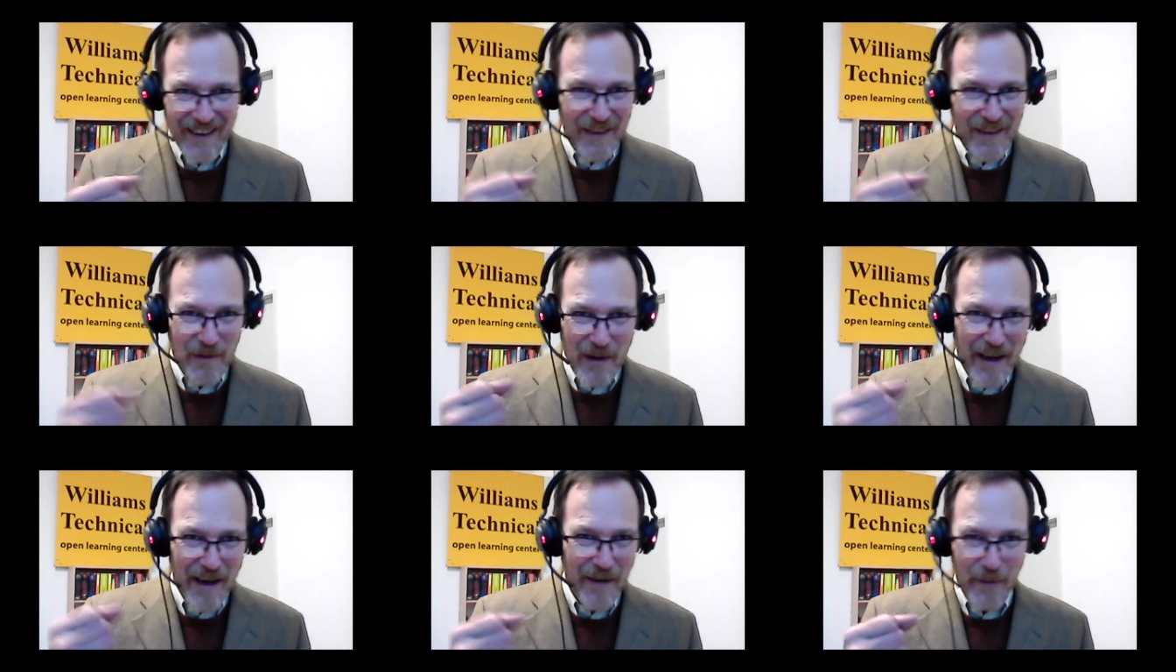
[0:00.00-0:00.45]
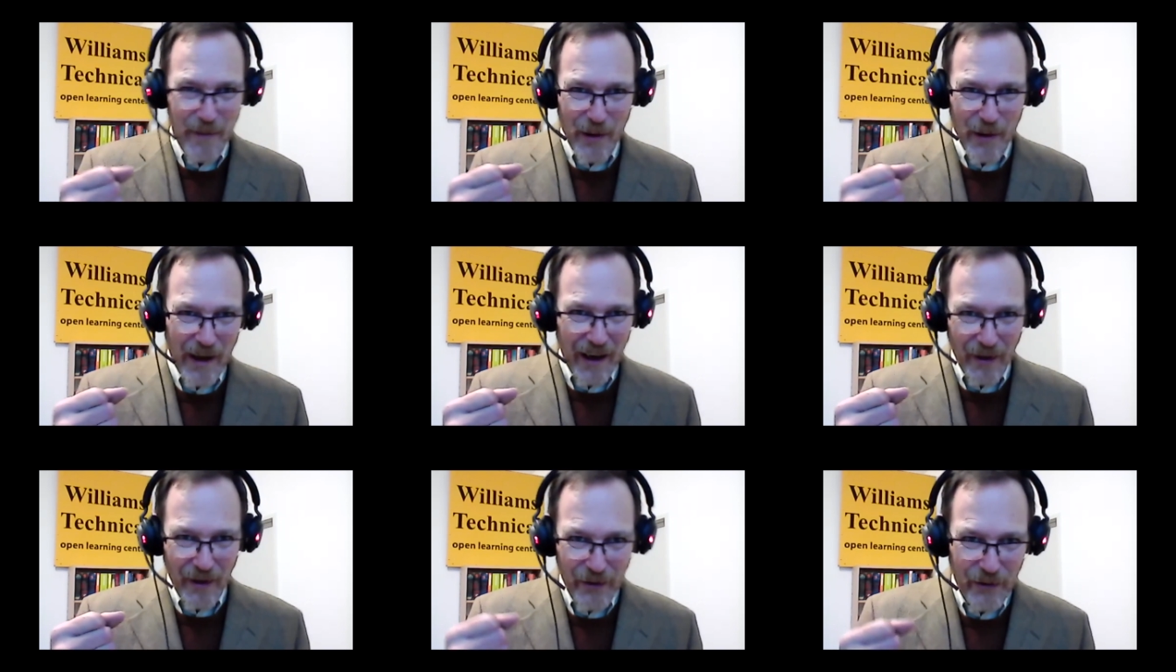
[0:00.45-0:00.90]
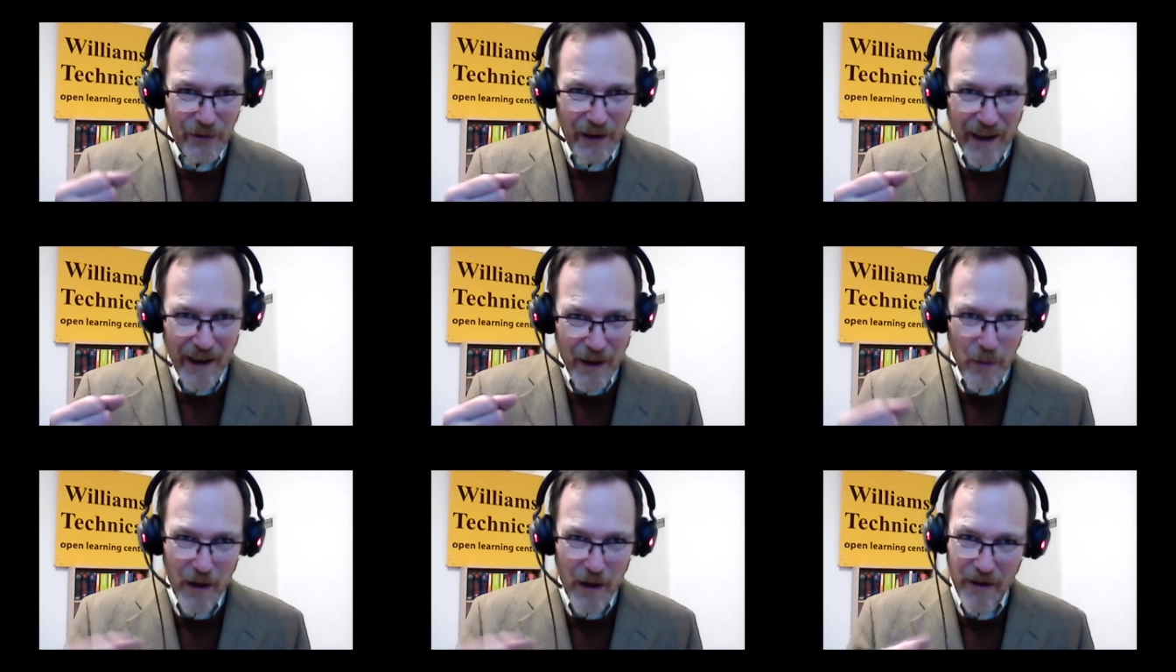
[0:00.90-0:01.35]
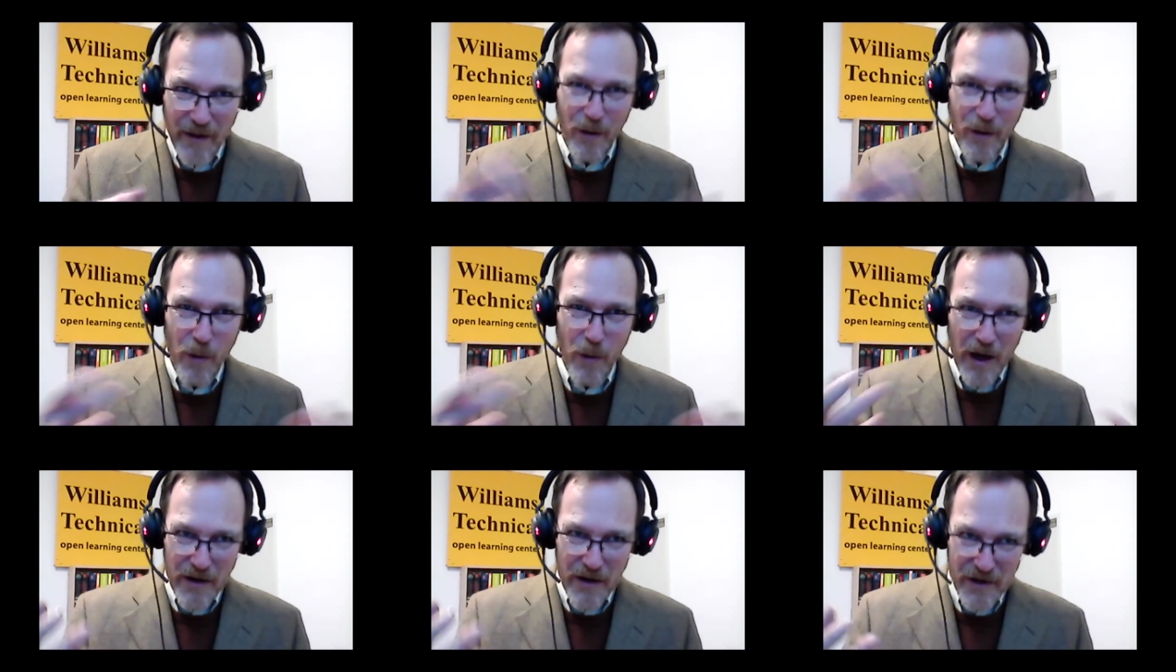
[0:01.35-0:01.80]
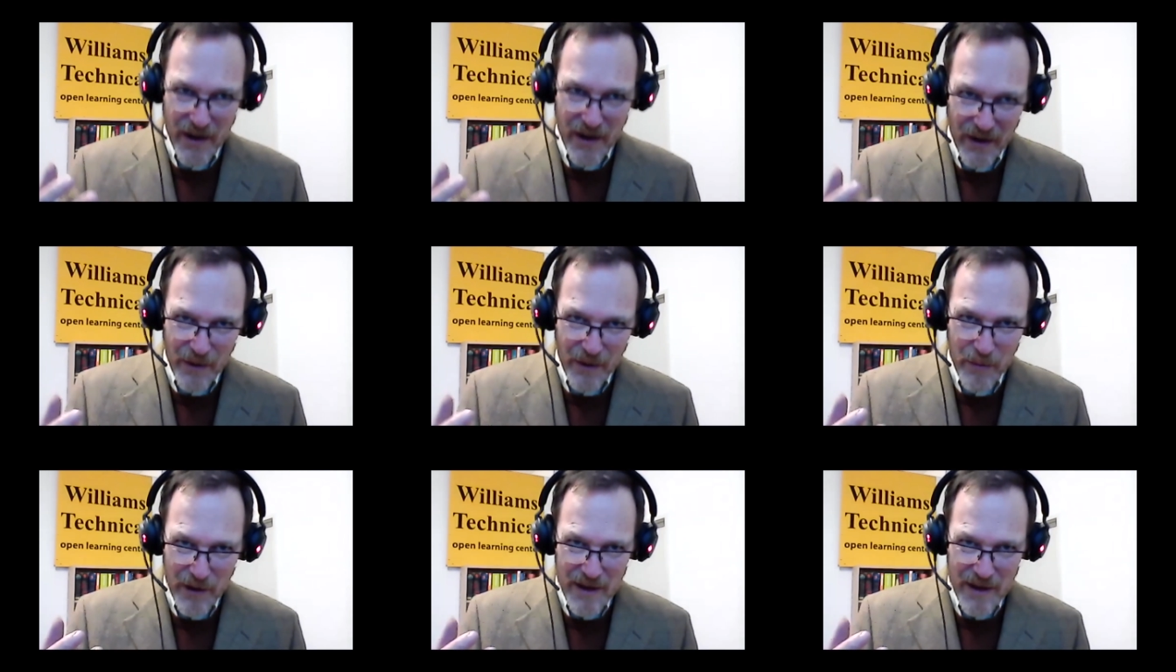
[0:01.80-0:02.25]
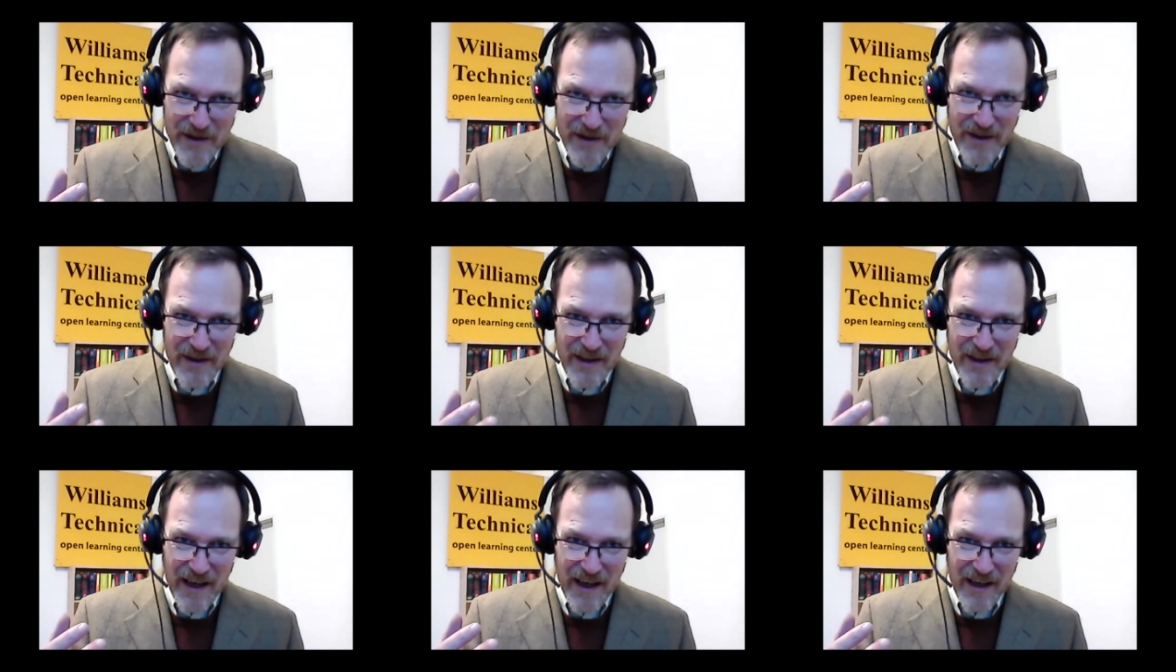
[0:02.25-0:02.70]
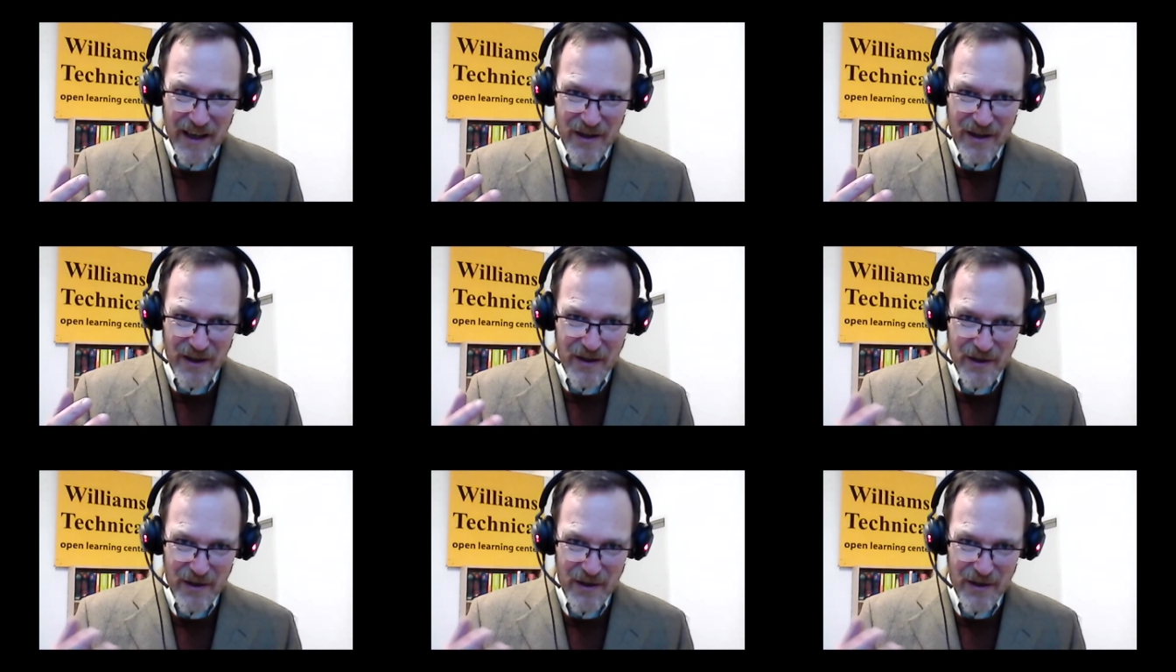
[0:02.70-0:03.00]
whatever else, right, while they're watching the presentation.